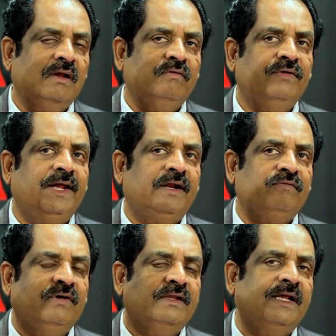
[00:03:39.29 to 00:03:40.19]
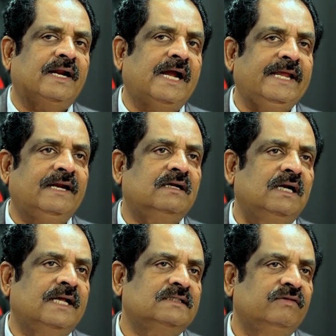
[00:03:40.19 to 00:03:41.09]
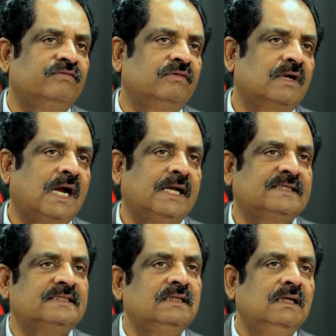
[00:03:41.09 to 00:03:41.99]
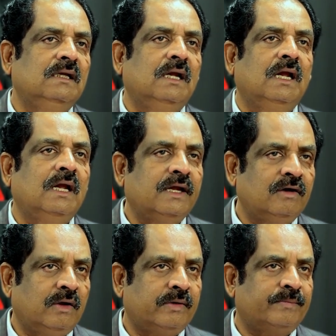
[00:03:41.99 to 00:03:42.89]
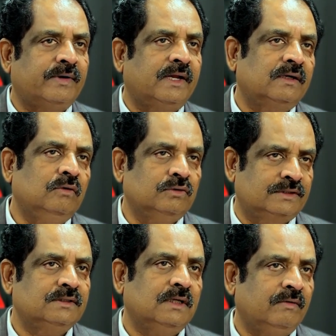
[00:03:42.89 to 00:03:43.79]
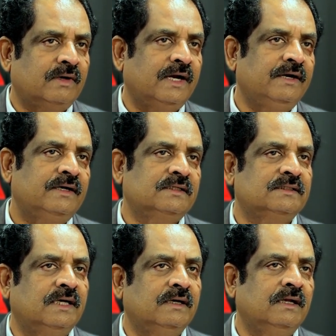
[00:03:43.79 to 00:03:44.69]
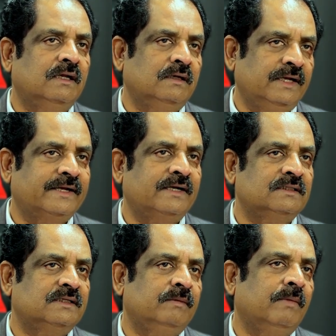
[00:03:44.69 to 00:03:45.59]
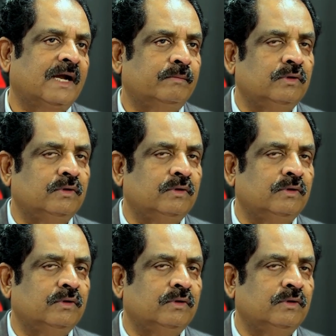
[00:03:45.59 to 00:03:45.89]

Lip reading: where for their high-end class of cars, our product goes, our headrest and neck rest and back